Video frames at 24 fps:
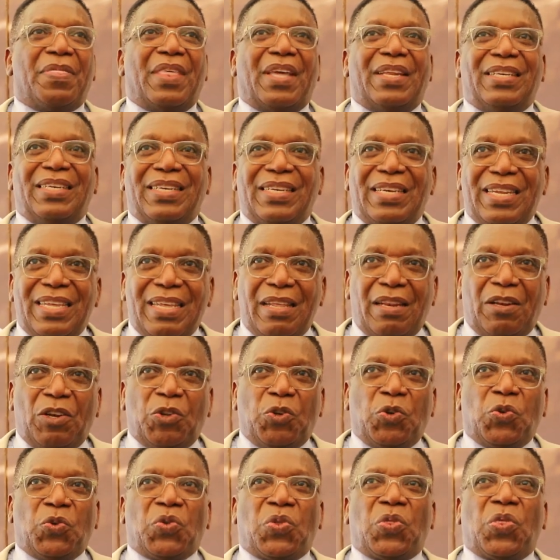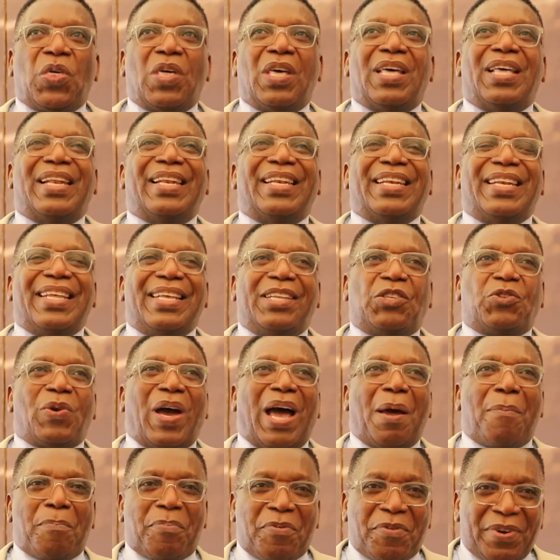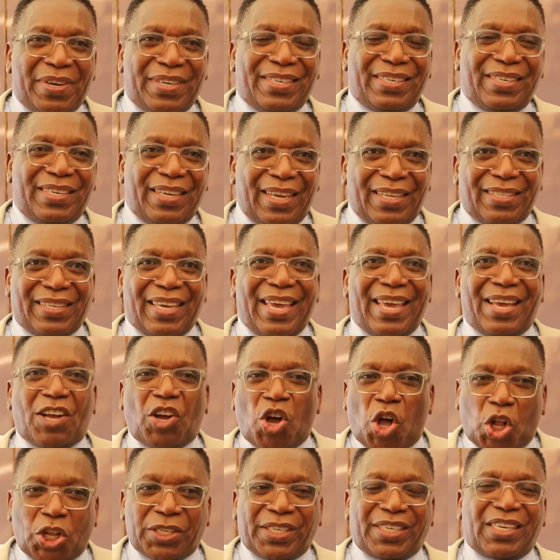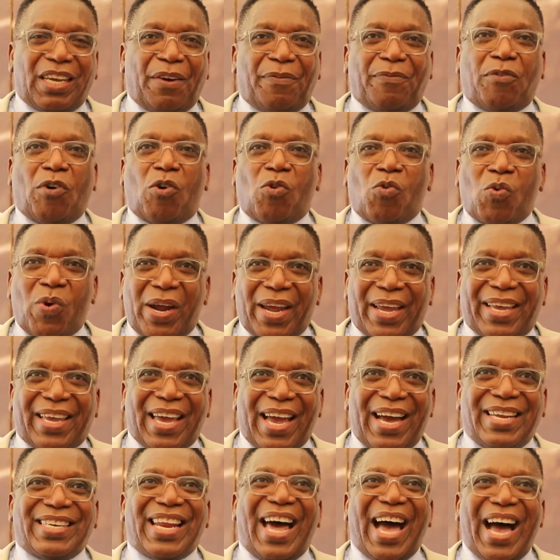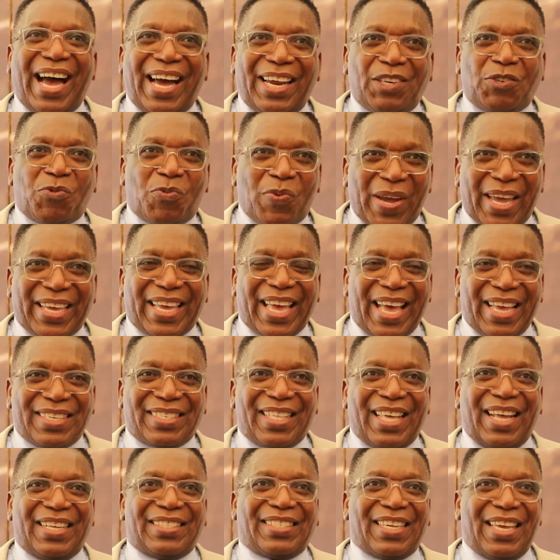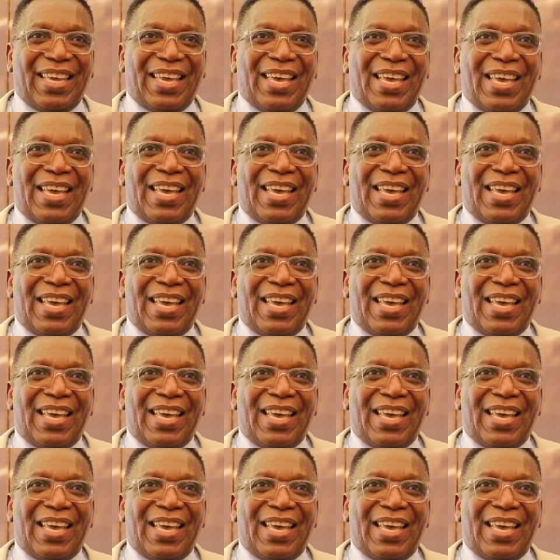They need used need to appreciate a culture for work and hard work as that,